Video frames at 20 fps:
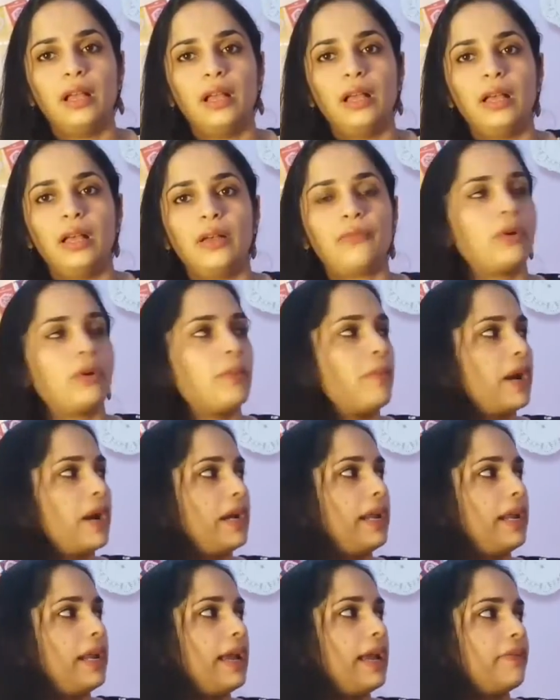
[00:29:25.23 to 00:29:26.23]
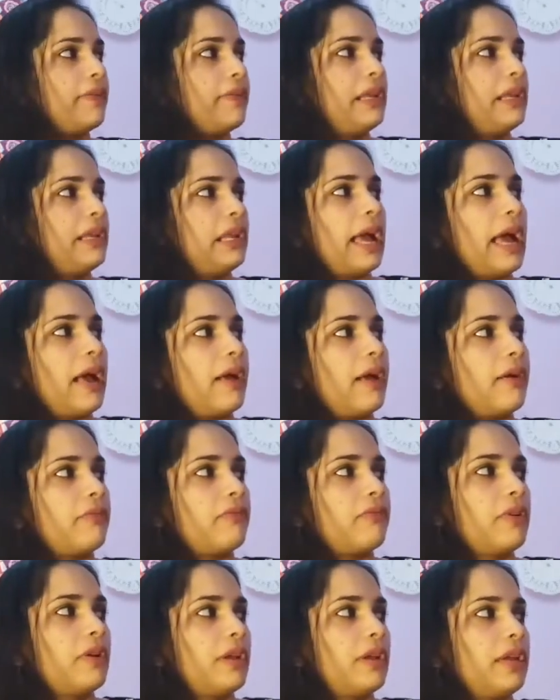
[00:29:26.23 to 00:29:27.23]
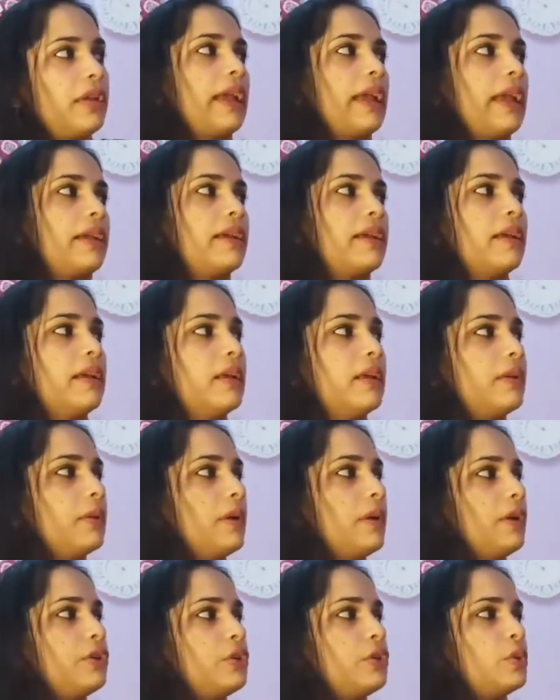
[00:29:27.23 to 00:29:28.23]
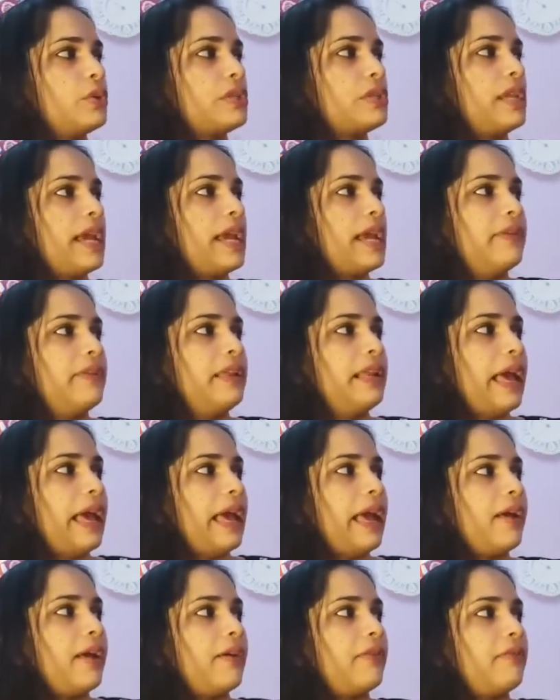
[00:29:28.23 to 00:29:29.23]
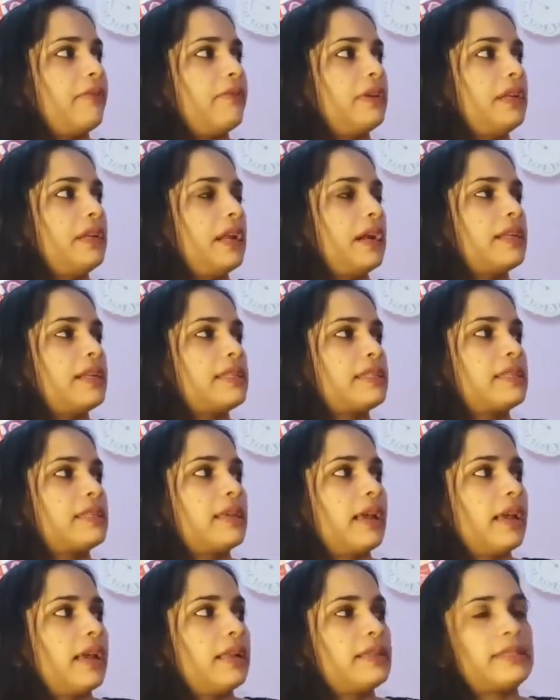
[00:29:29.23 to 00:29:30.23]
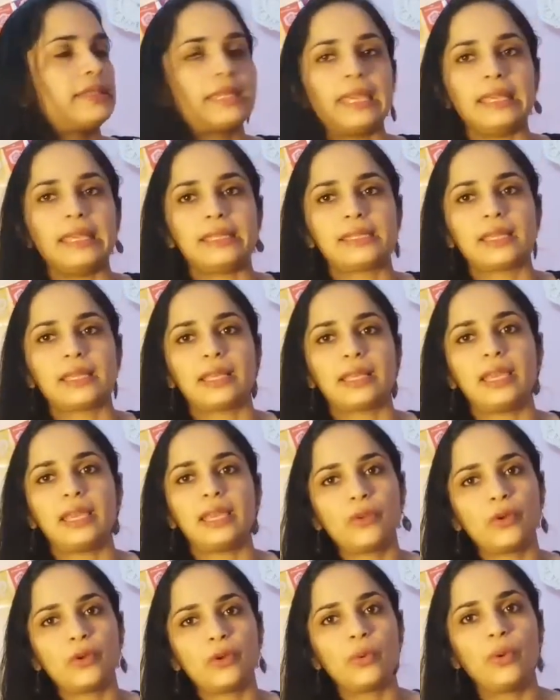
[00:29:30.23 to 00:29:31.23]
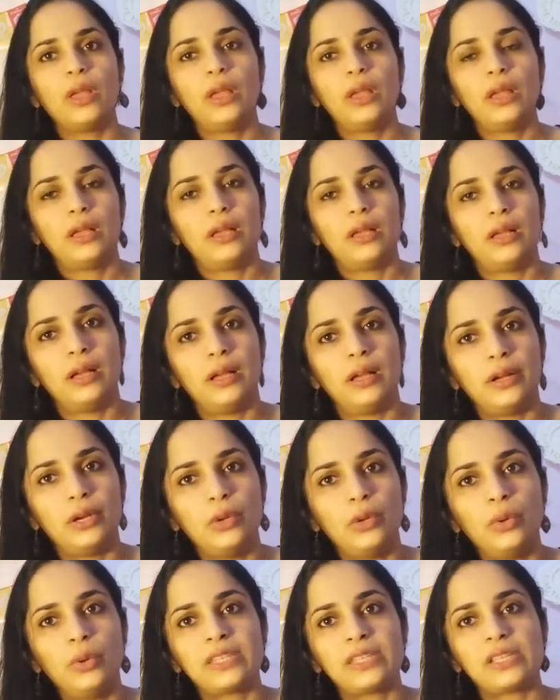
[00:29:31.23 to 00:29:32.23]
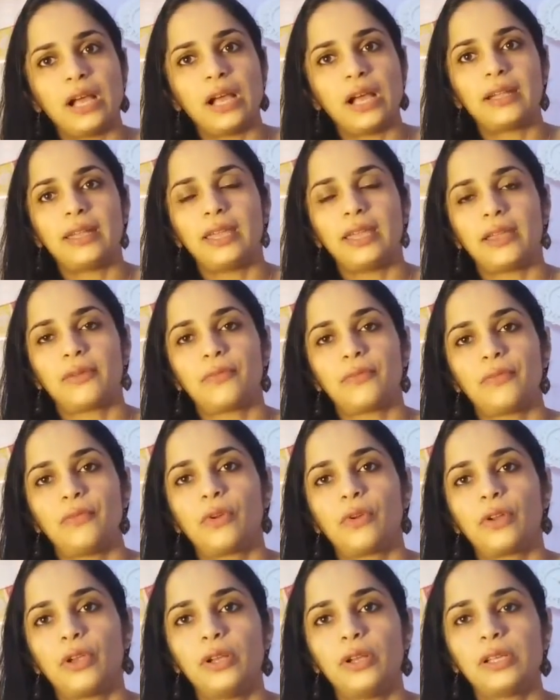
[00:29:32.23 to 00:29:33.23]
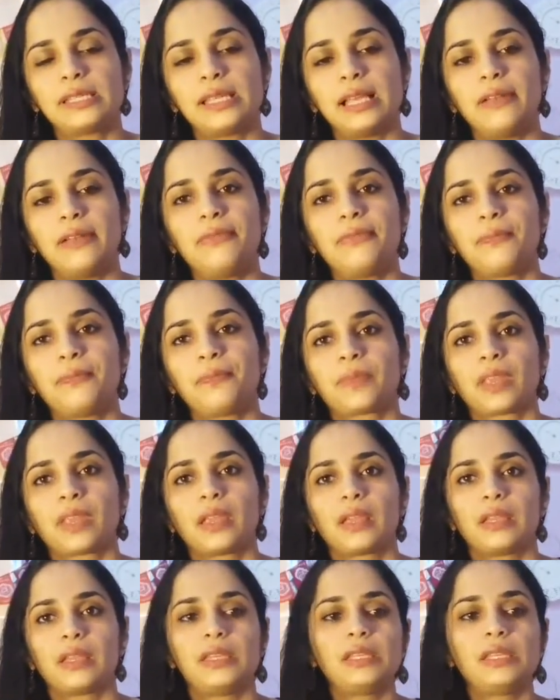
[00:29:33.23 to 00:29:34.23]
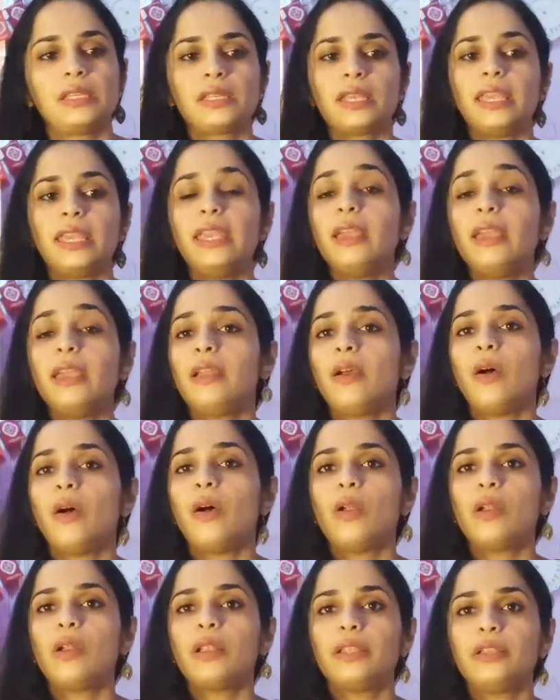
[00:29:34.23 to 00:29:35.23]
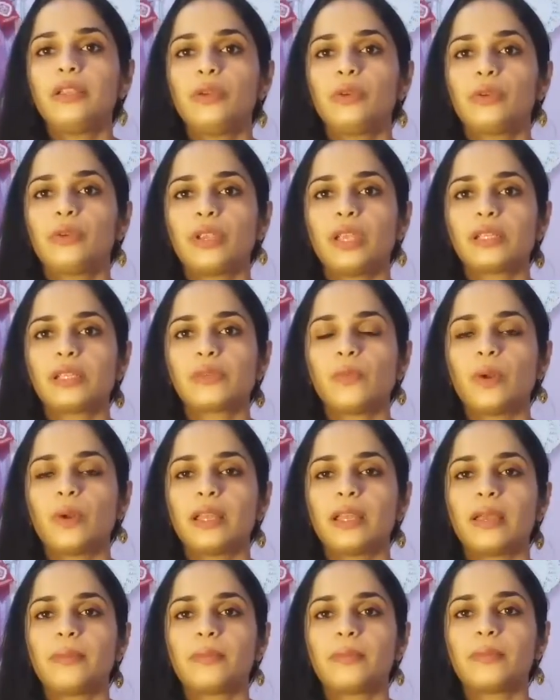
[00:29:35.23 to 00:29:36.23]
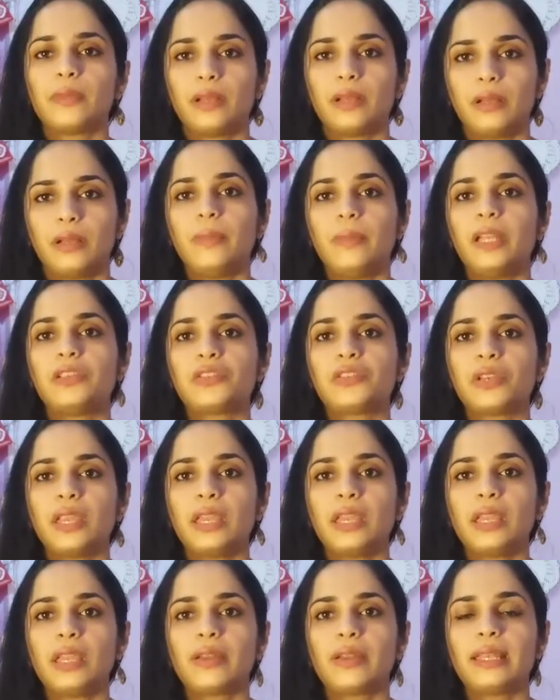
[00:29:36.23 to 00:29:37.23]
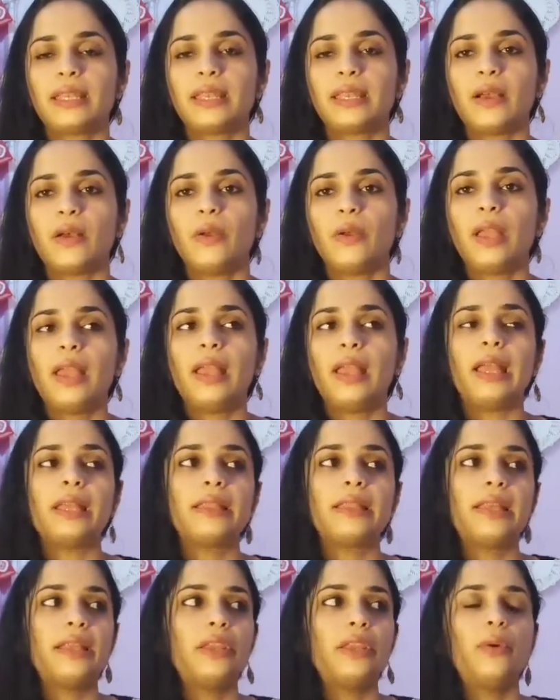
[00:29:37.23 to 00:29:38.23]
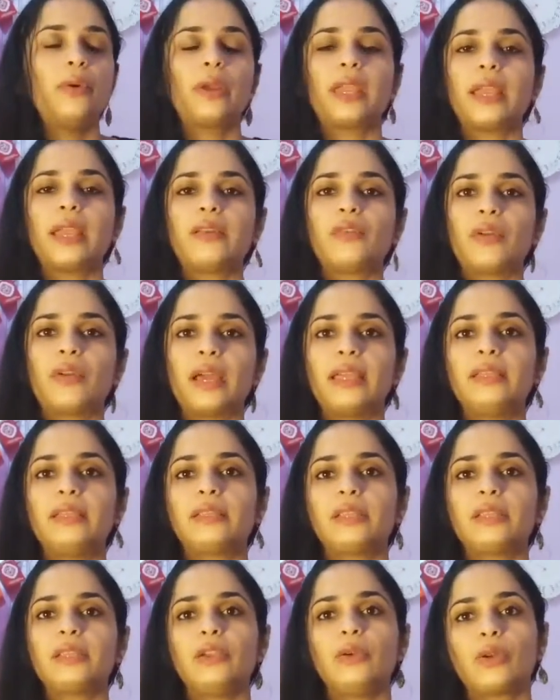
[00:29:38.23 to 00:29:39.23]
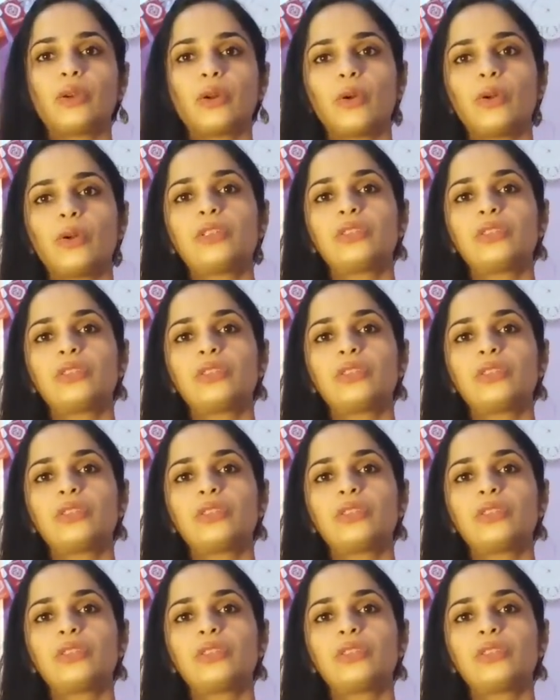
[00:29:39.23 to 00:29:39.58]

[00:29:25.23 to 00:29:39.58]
for Monday I will have egg, Tuesday I will have nuts and seeds. If you do a charting for yourself, just hear all the nutrients what I'm mentioning right now, and then you can write your own